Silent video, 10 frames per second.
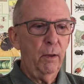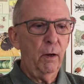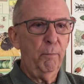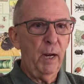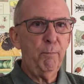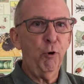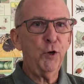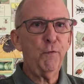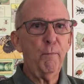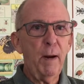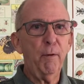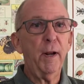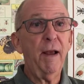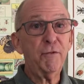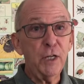a big push for people that
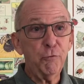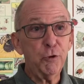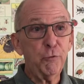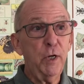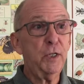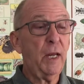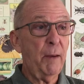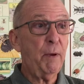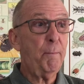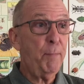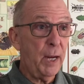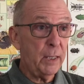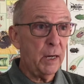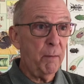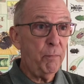have citrus trees to keep it
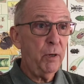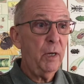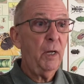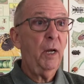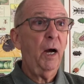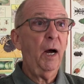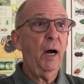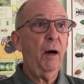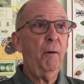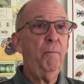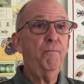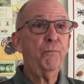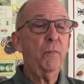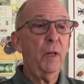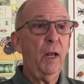picked up so
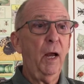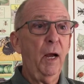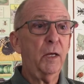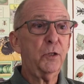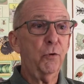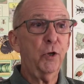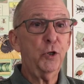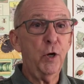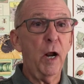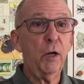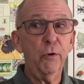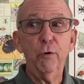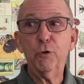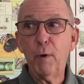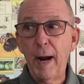that you're not going to
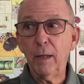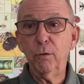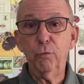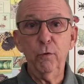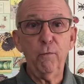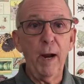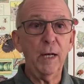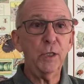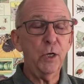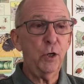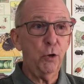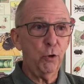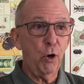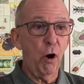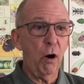attract the roof rats into your
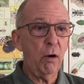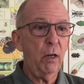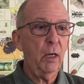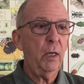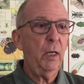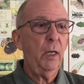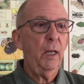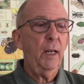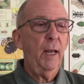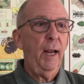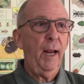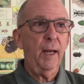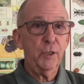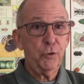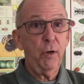yard.
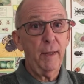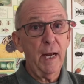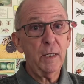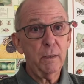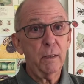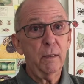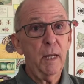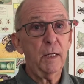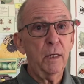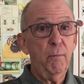And certainly that's an